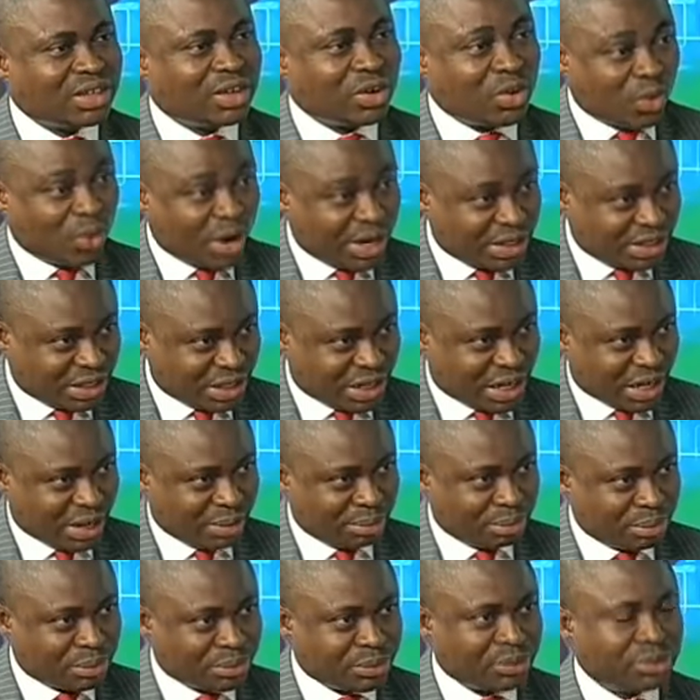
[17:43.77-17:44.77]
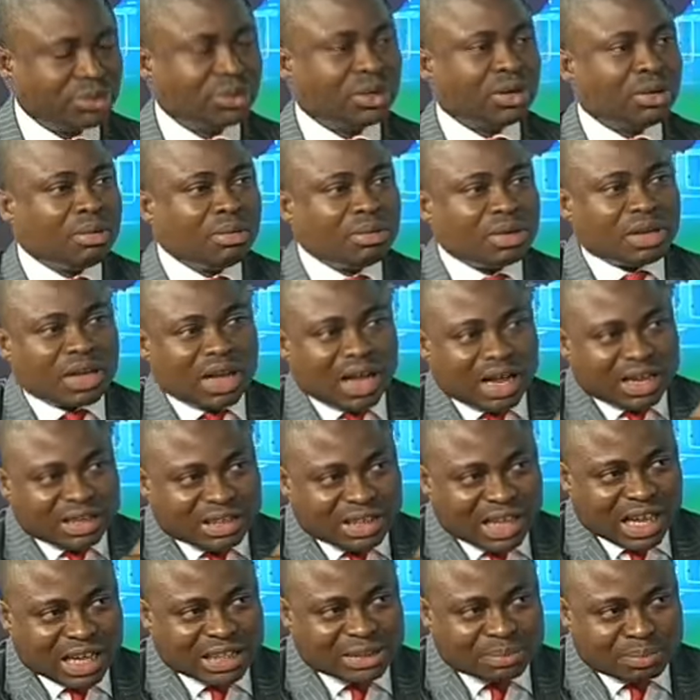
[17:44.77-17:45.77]
Quite a gap.
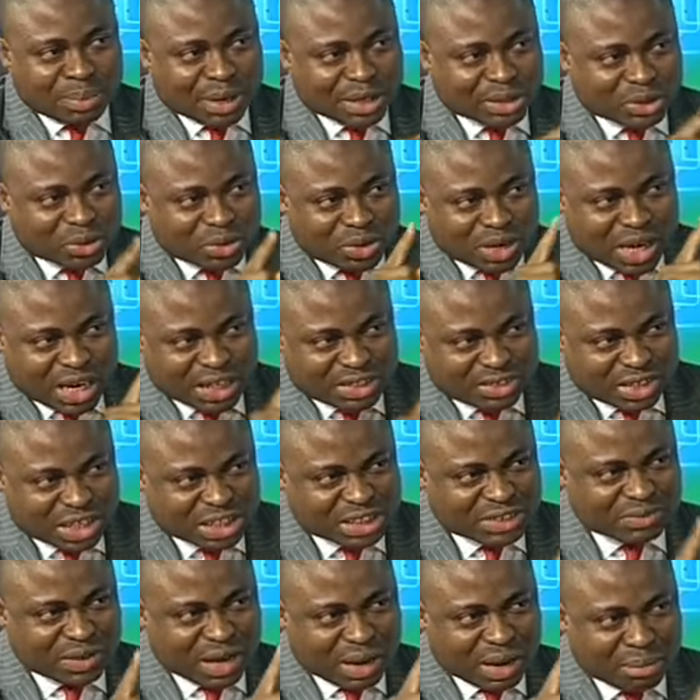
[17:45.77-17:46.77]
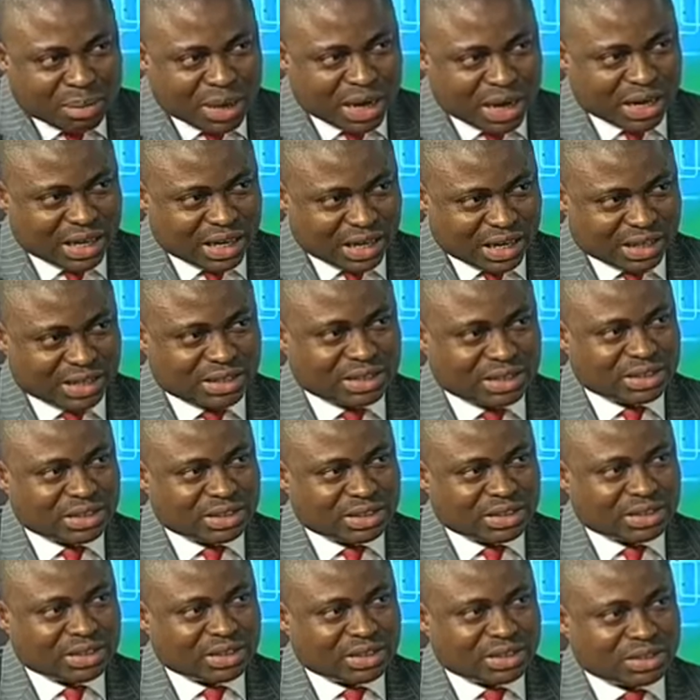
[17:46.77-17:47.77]
That particular transfer market,
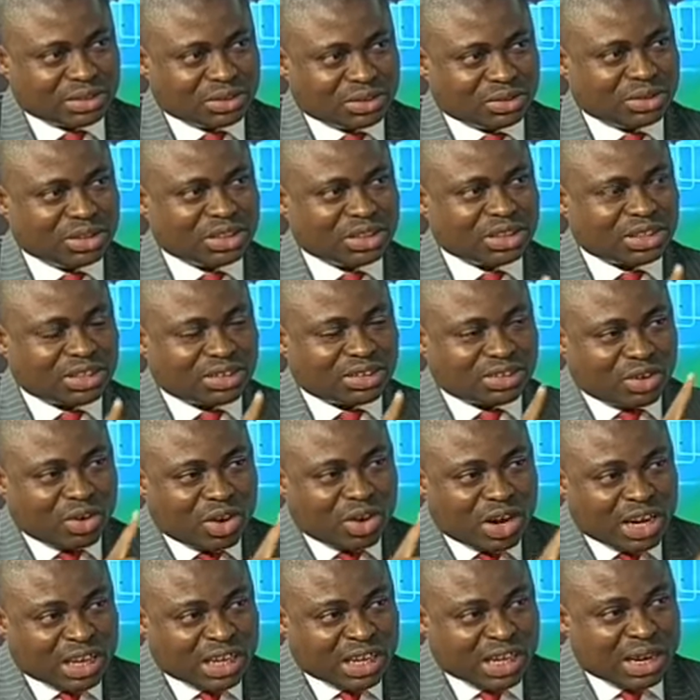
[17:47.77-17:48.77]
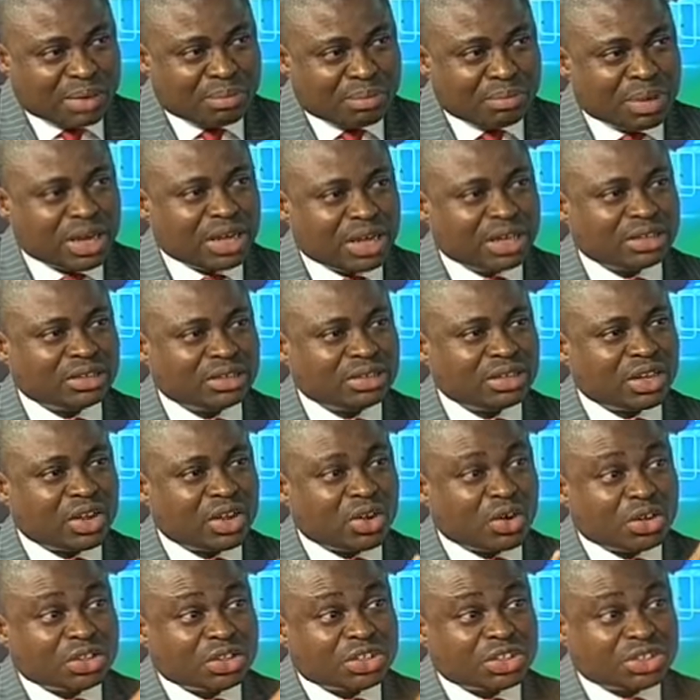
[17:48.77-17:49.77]
is currently being
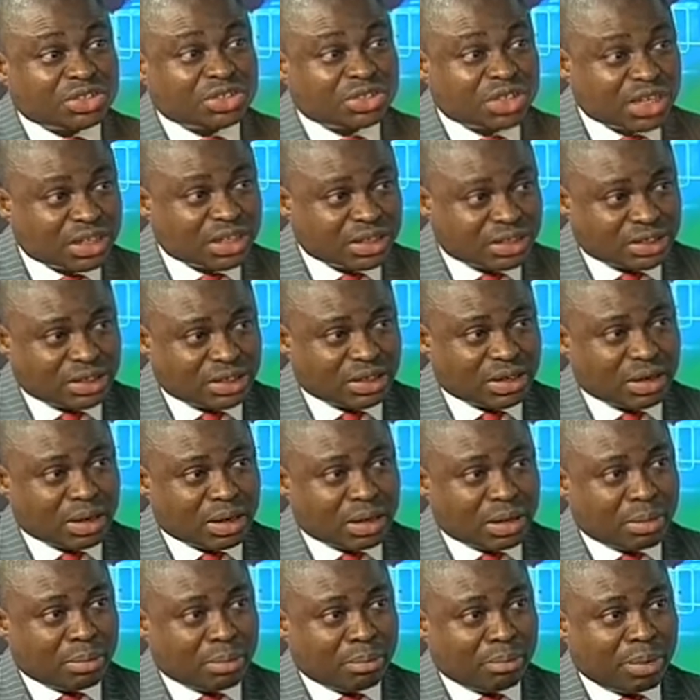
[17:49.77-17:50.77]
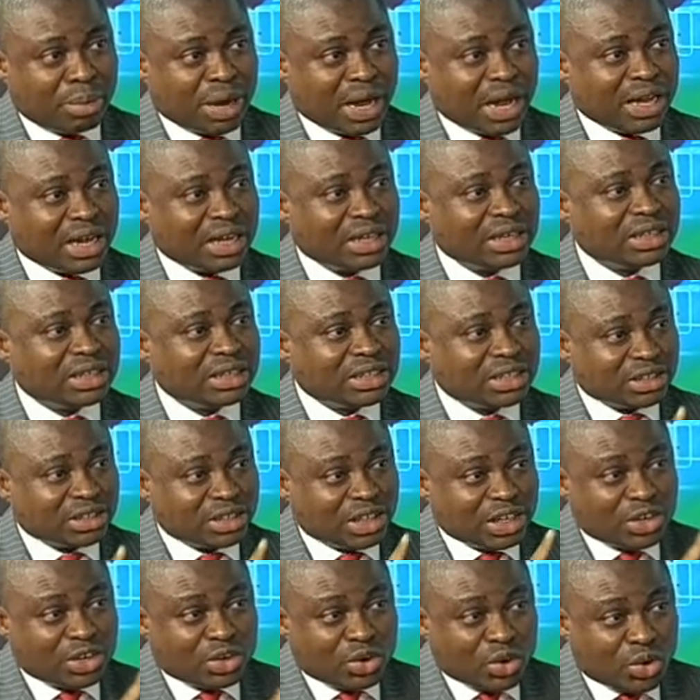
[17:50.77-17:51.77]
constrained by
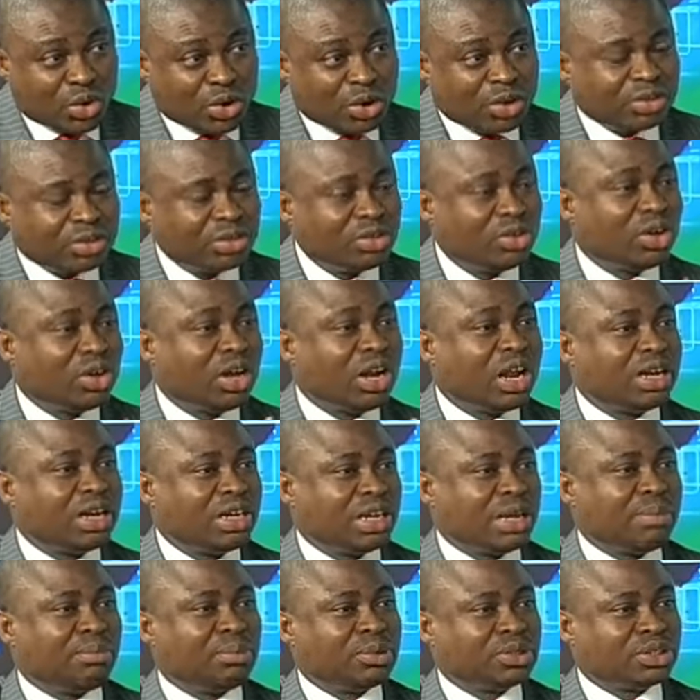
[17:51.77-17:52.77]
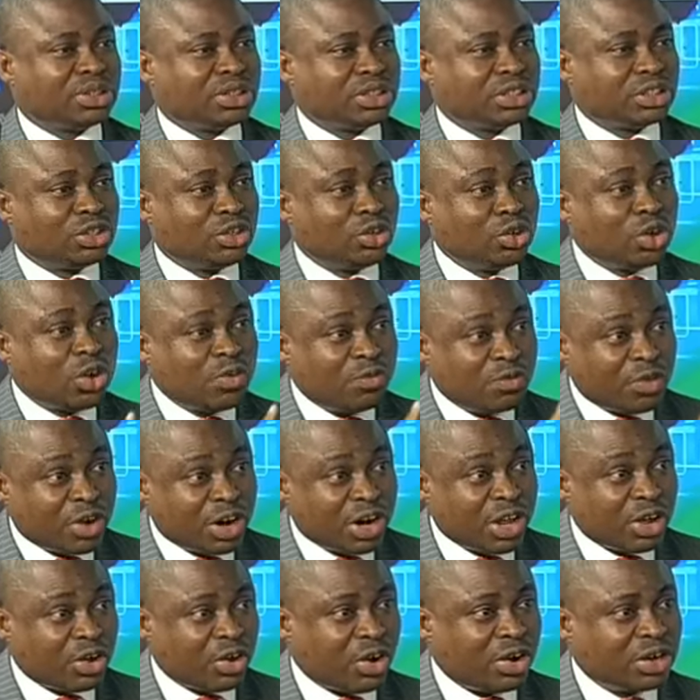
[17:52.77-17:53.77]
the no dollar deposits, no
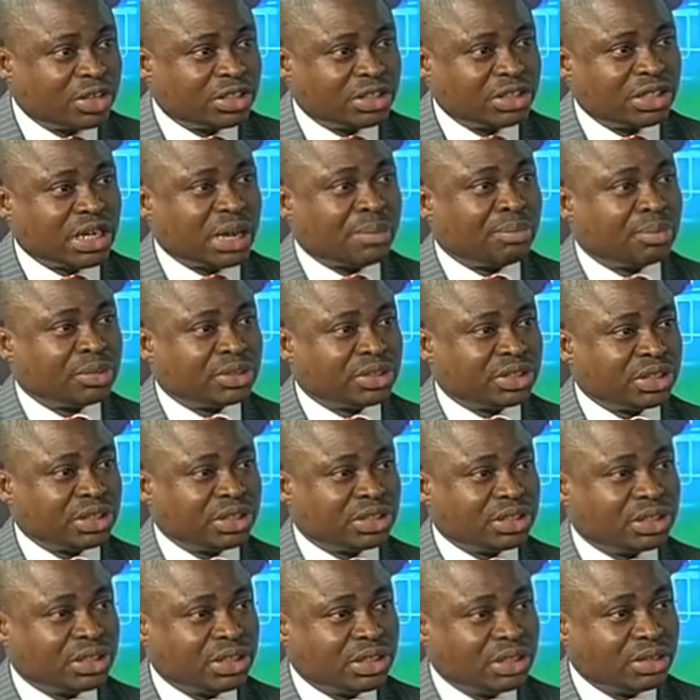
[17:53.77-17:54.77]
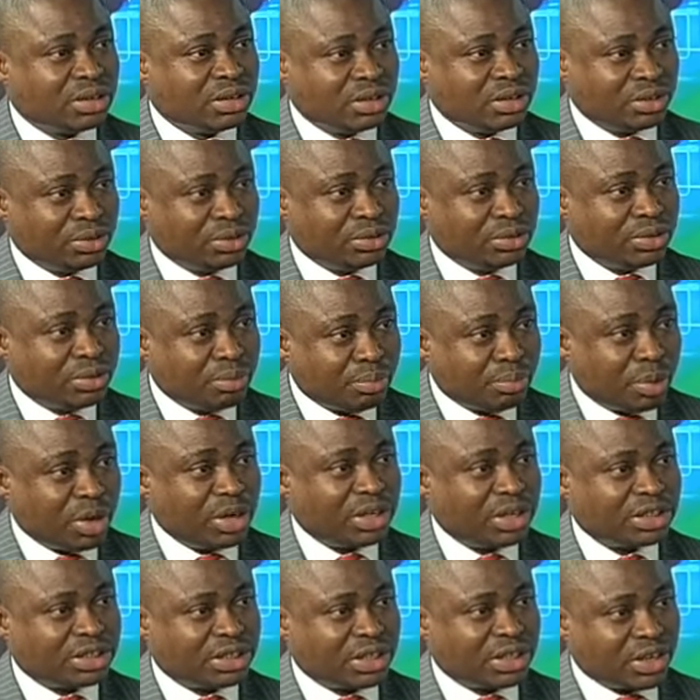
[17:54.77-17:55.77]
foreign currency deposits,
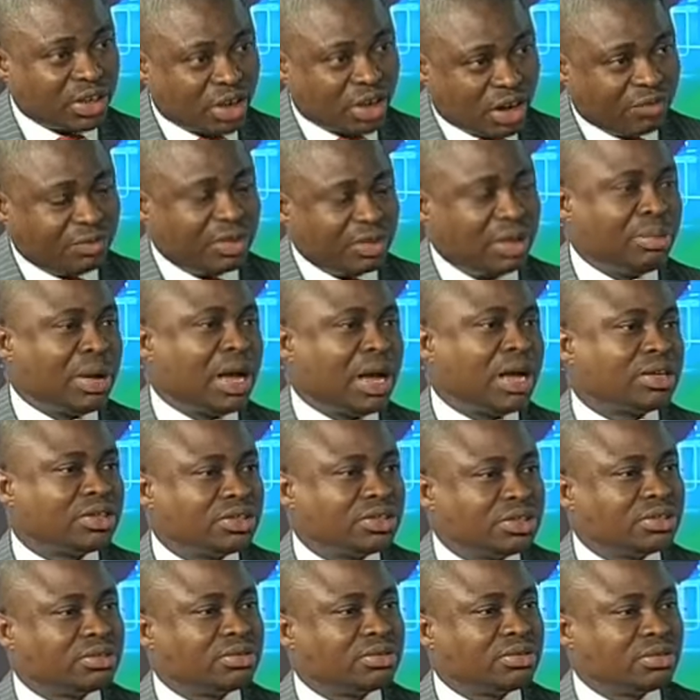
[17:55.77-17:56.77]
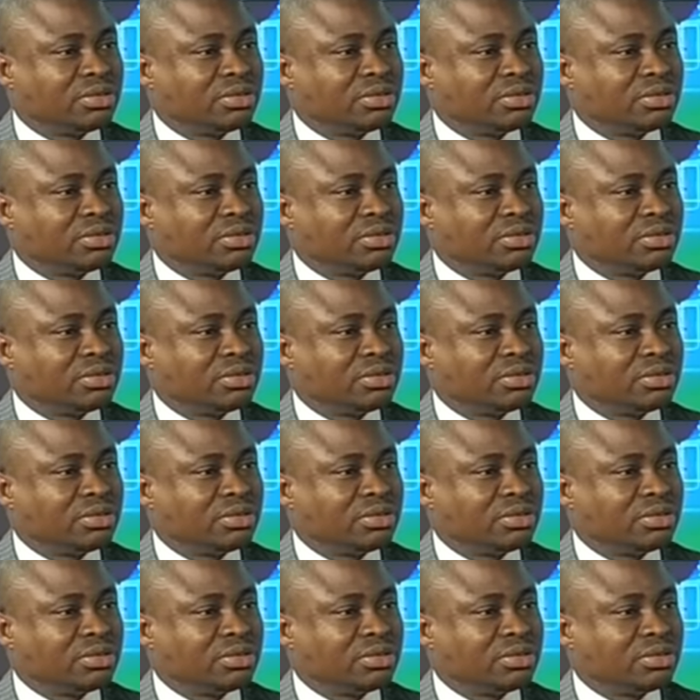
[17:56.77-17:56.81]
policy of the banks.